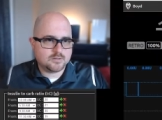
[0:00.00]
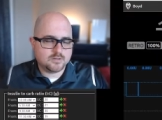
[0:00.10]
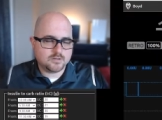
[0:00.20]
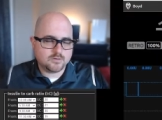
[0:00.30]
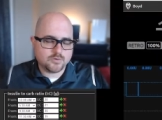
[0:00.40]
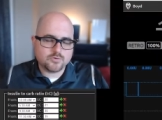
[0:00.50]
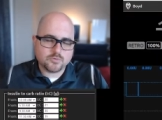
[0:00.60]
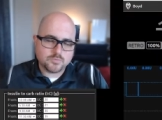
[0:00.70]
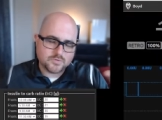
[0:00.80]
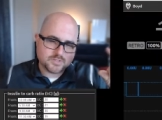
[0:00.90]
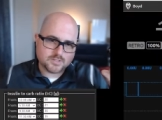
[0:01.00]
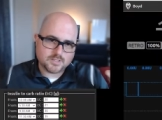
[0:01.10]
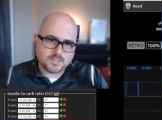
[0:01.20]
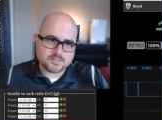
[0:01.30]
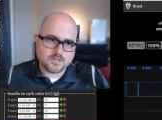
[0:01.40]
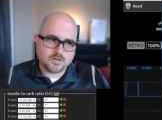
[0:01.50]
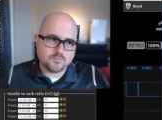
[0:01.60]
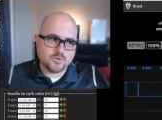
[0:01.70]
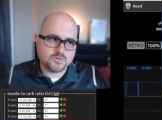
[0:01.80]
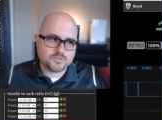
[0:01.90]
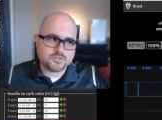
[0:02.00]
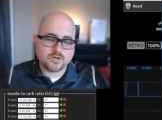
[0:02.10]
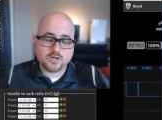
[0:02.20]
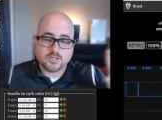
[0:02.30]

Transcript: the growth hormones and things are most strong